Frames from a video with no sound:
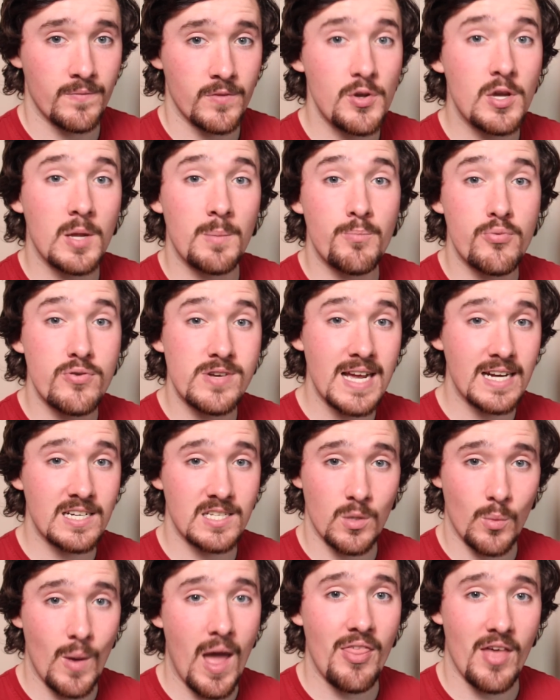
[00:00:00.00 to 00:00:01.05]
You can predict
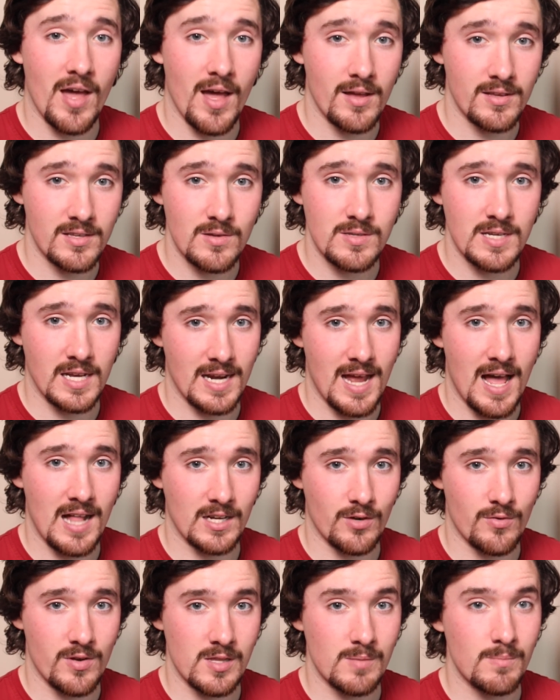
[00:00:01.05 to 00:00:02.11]
the weather using an
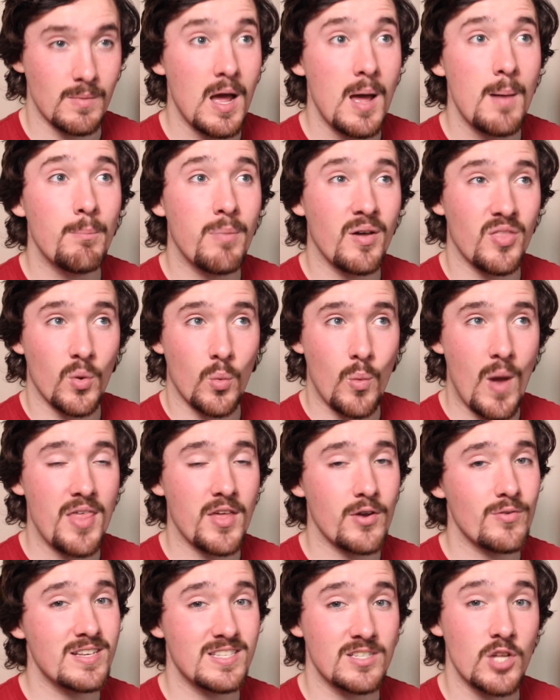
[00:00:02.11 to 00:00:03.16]
algorithm, but the
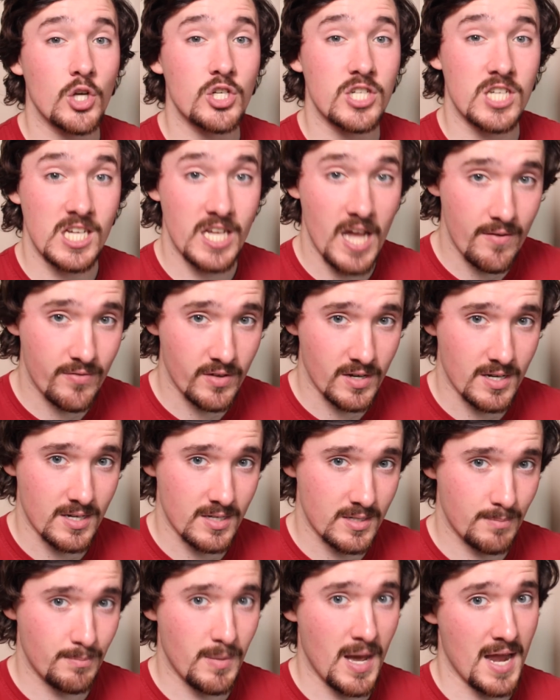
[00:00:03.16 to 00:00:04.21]
weather is not
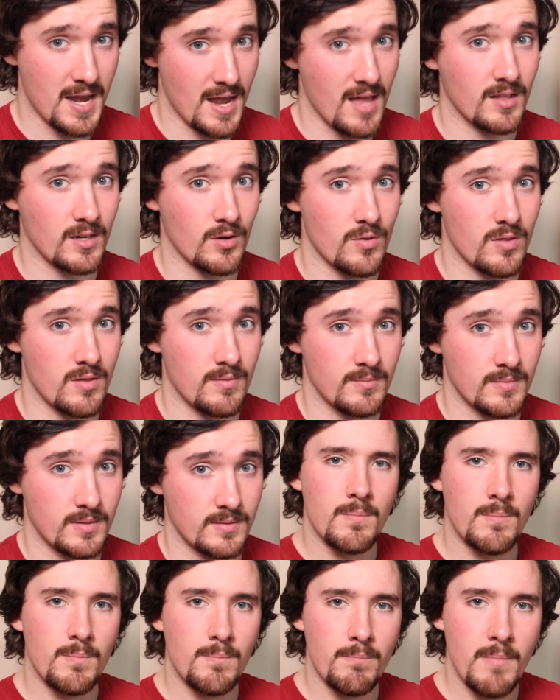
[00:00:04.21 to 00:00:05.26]
governed by an algorithm.
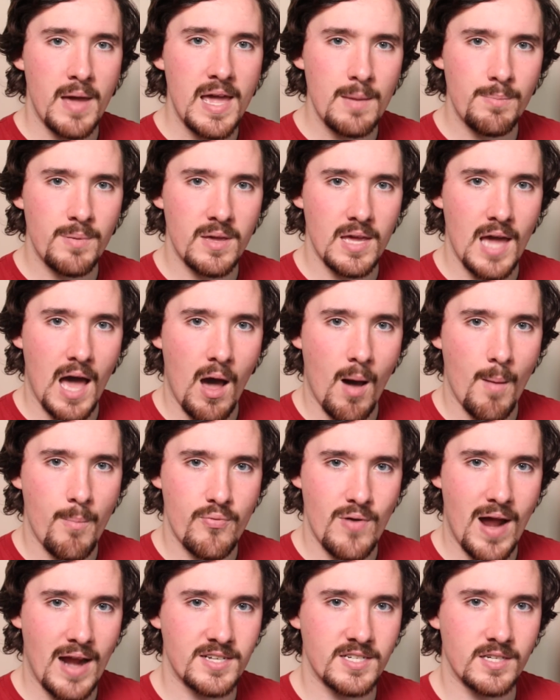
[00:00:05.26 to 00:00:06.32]
Maybe our
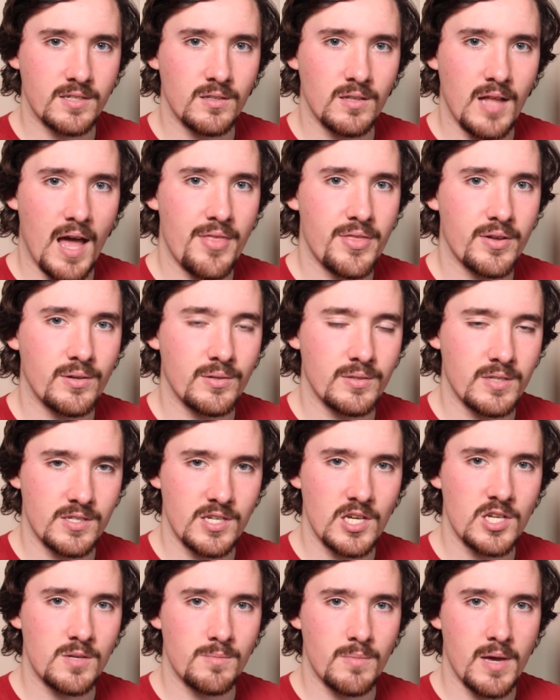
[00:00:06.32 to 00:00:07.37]
practical ethical
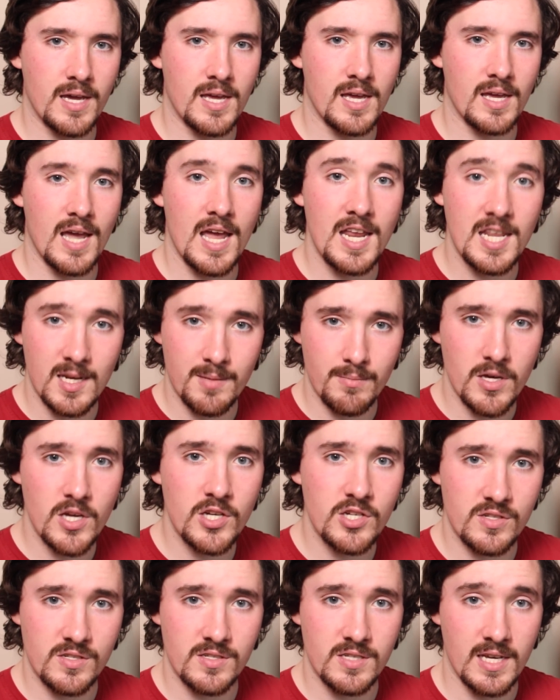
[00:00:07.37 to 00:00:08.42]
decision-making in an
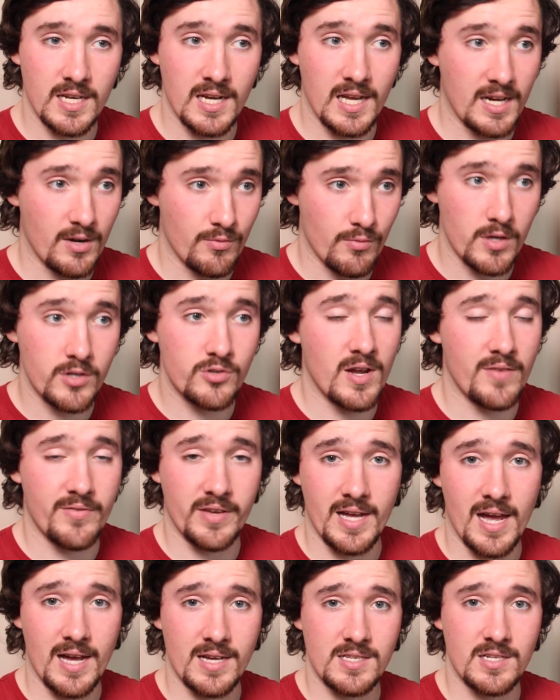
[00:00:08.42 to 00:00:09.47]
emergency, like a road
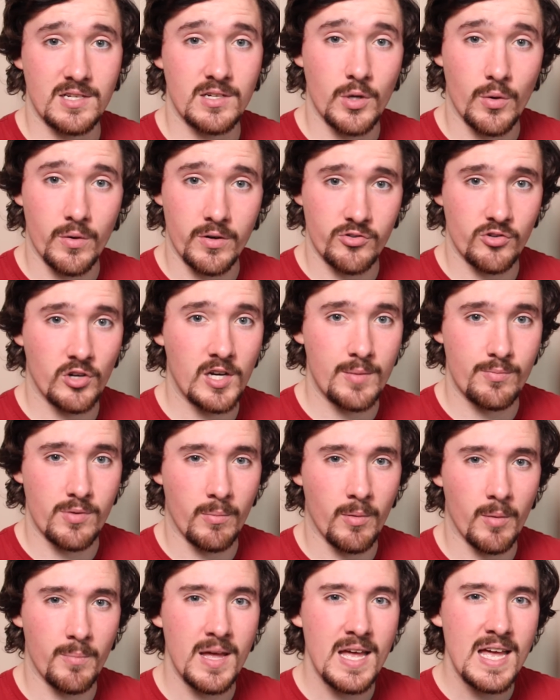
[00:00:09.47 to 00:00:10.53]
traffic accident or a trolley
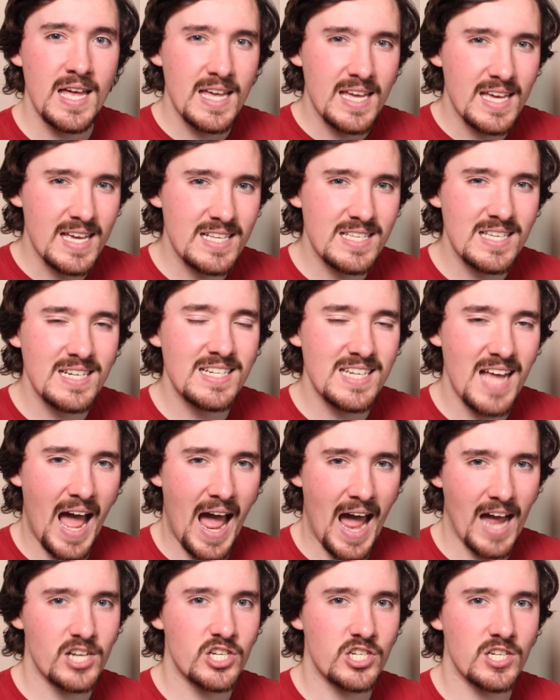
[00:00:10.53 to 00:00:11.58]
problem, isn't
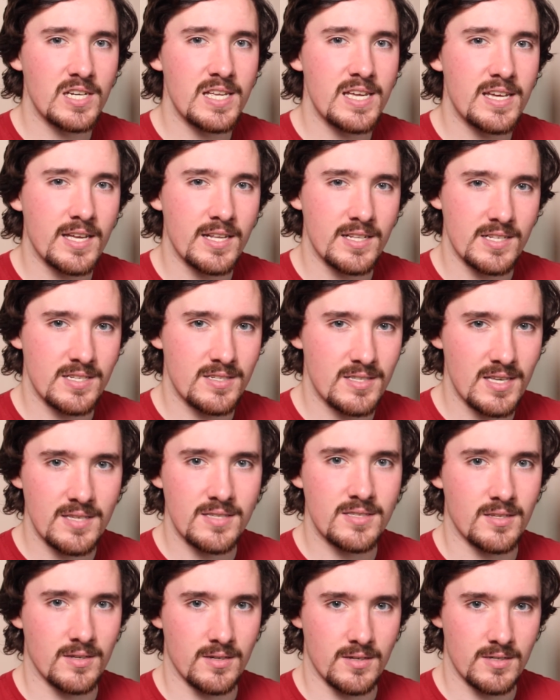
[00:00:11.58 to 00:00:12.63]
actually
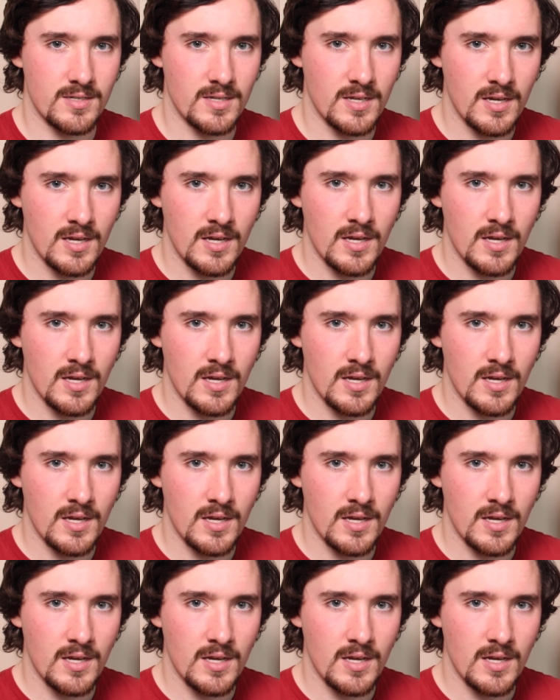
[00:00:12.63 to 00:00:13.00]
consistent.